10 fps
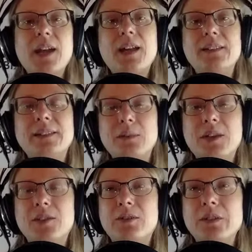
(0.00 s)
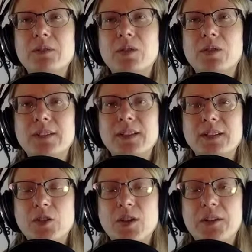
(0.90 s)
and the subhead's really focused on
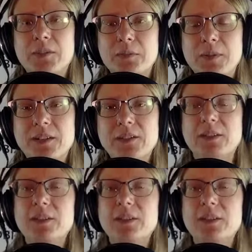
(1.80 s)
the transformation.